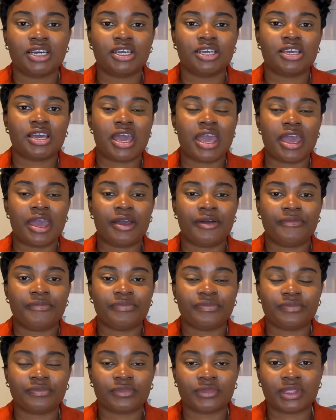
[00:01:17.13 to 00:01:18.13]

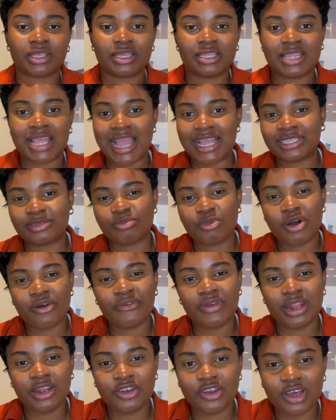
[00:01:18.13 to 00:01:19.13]
That is more of
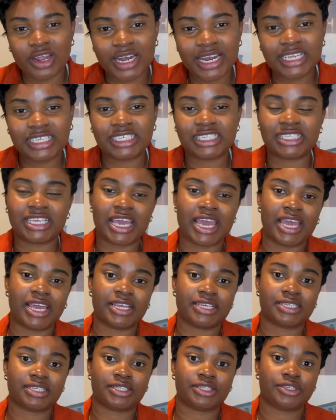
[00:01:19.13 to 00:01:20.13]
a knowledge
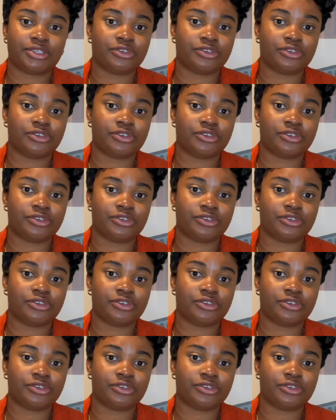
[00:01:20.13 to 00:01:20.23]
test.